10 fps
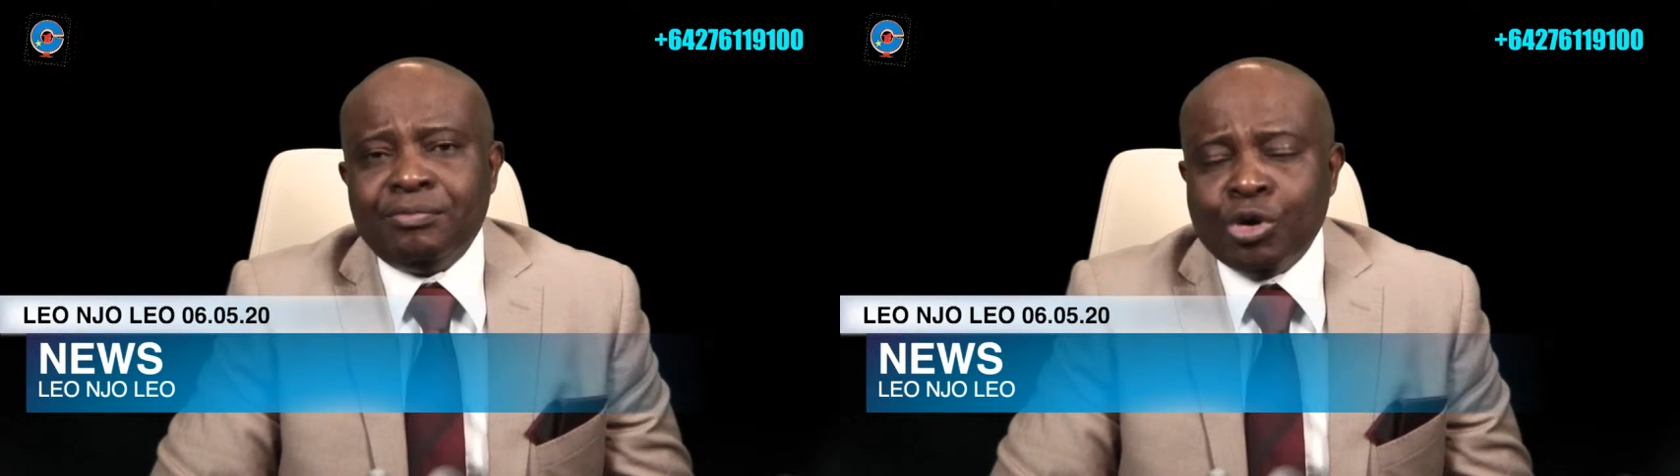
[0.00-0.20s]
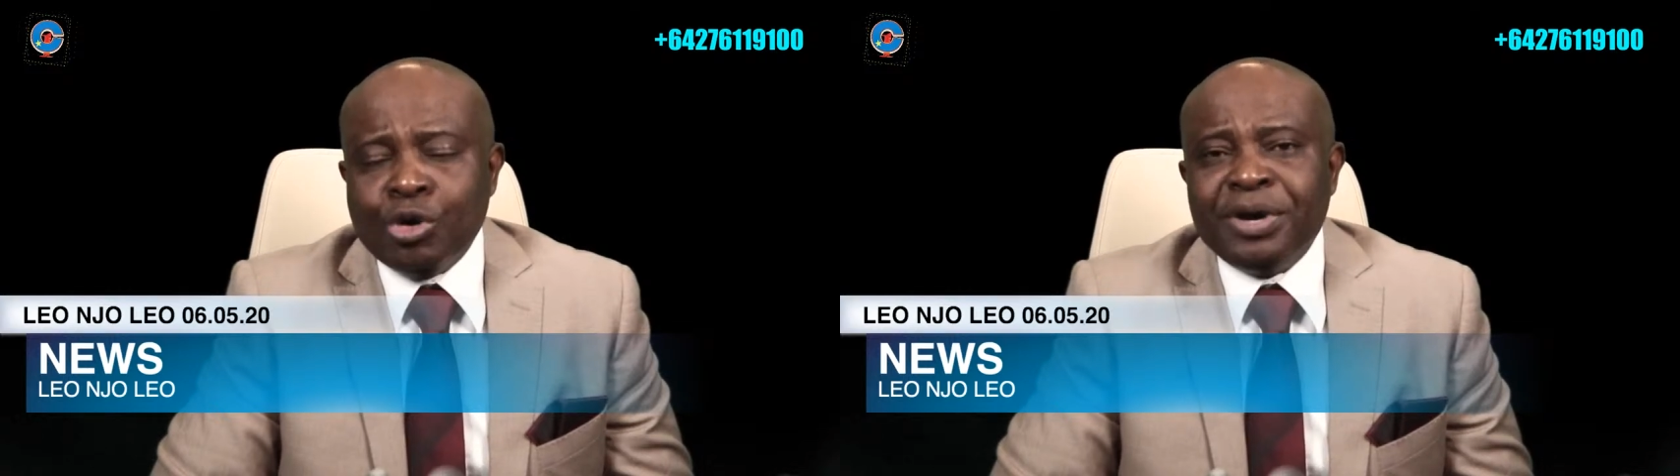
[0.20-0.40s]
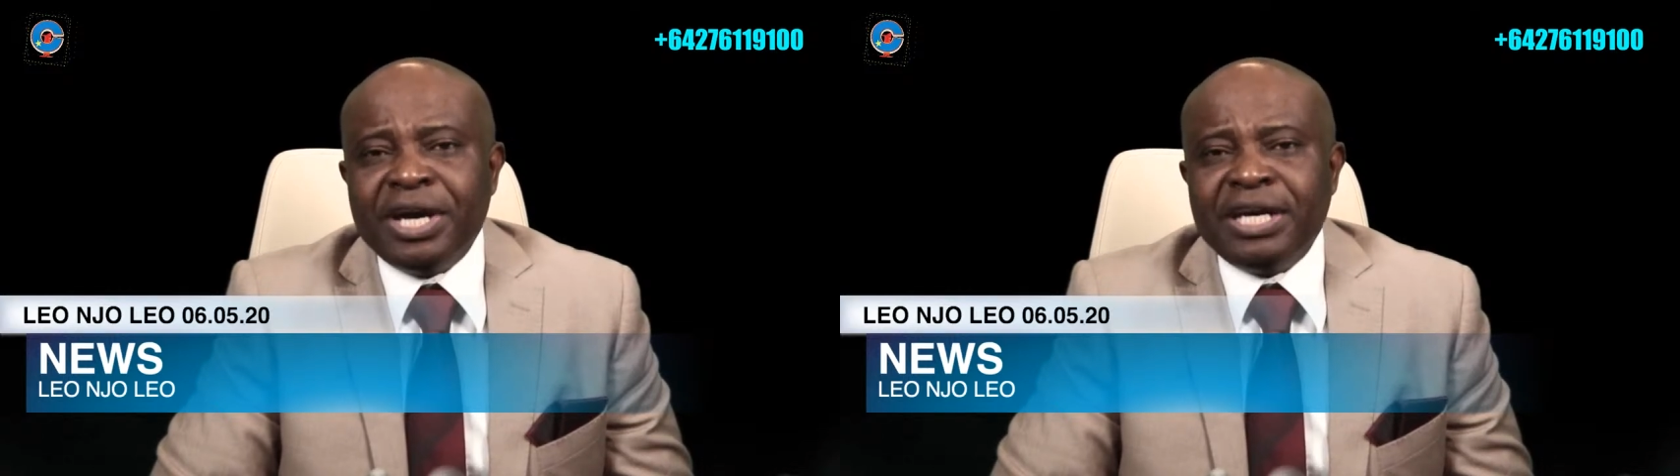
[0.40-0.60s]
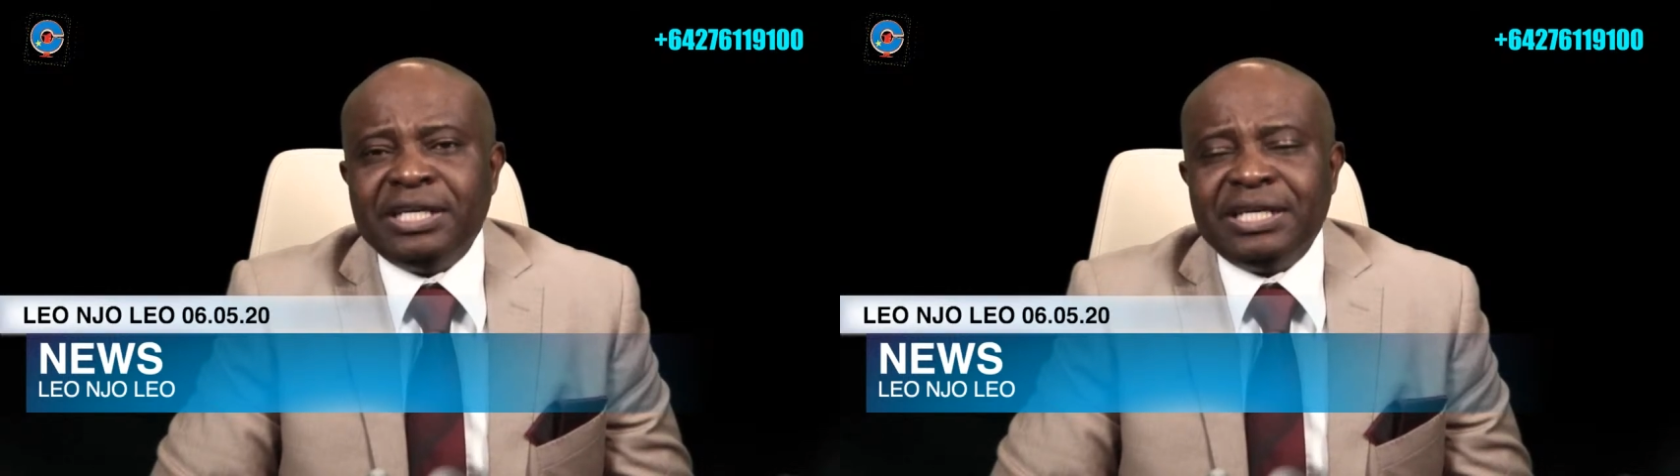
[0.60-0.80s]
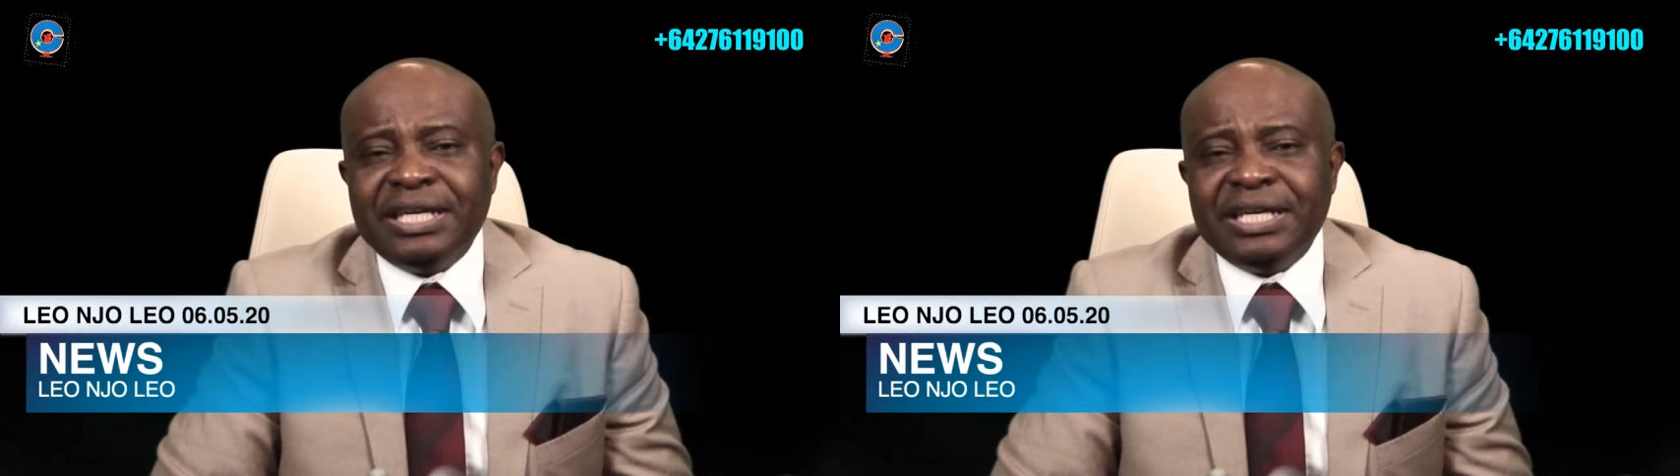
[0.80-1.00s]
on
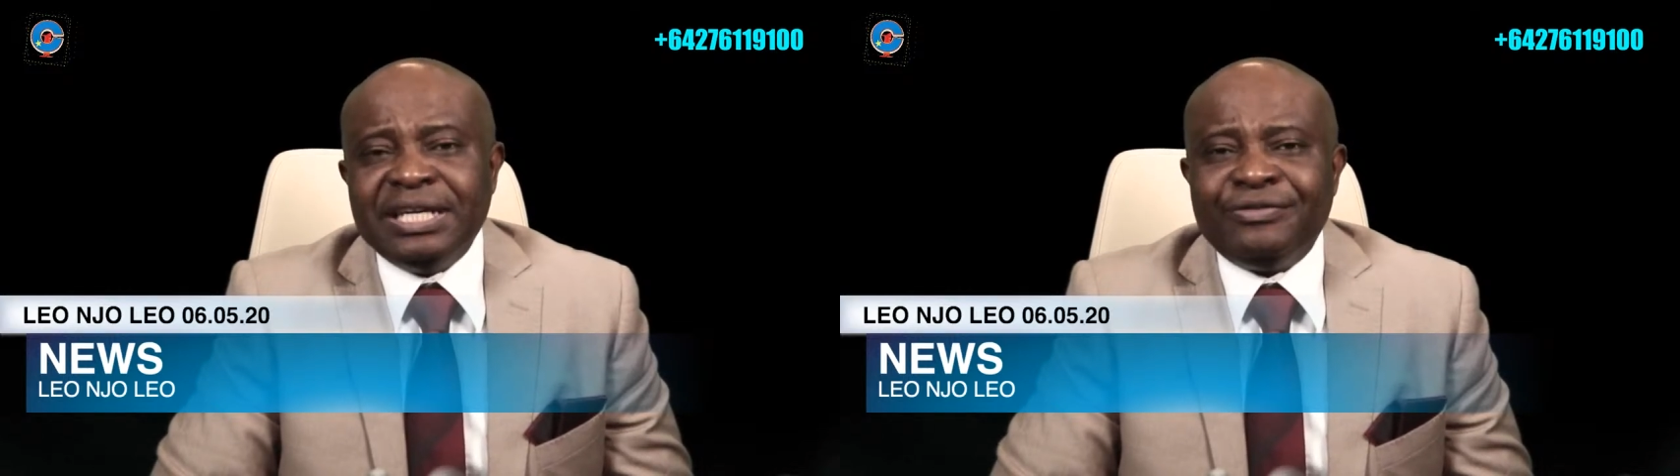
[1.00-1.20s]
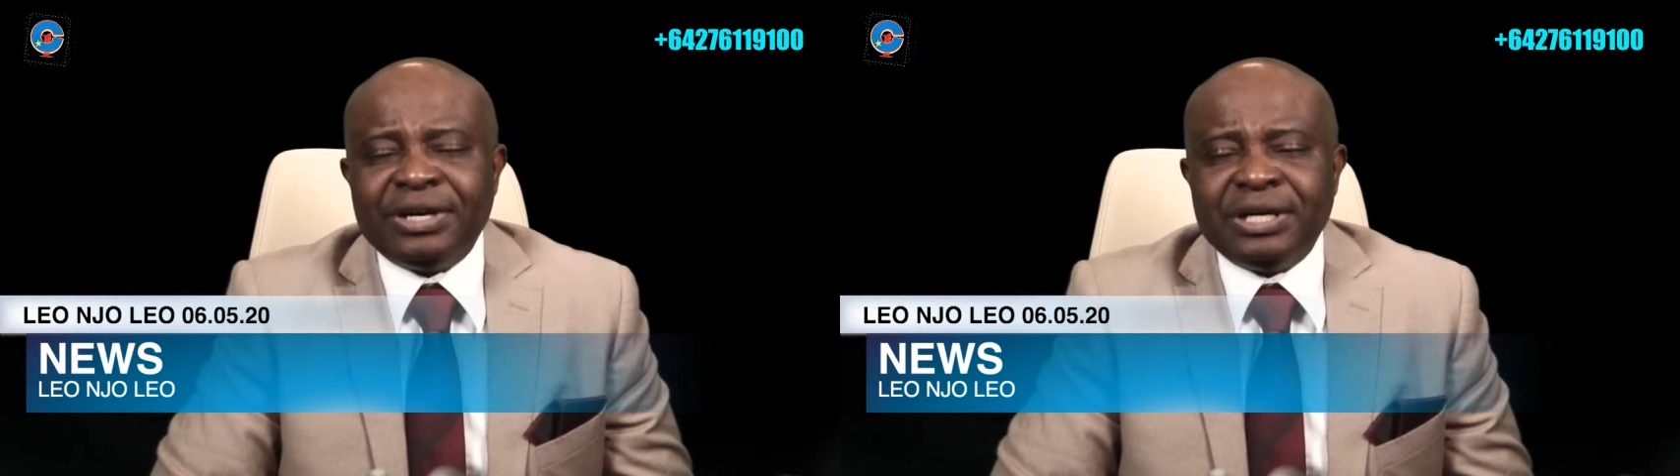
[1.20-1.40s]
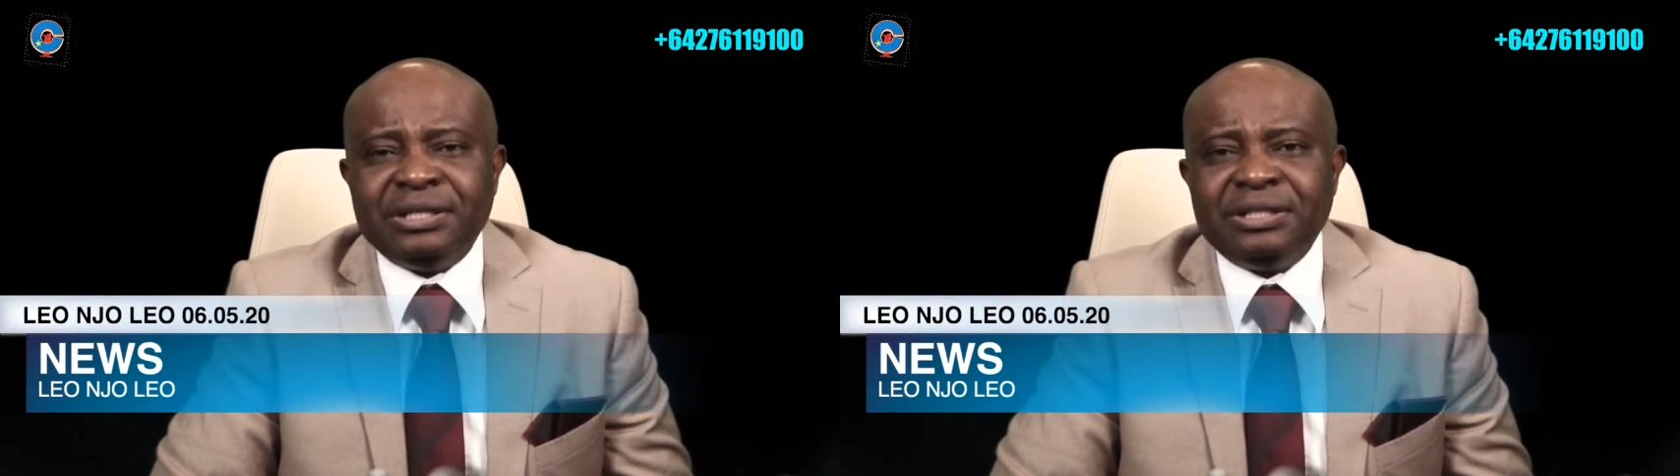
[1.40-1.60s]
May 11,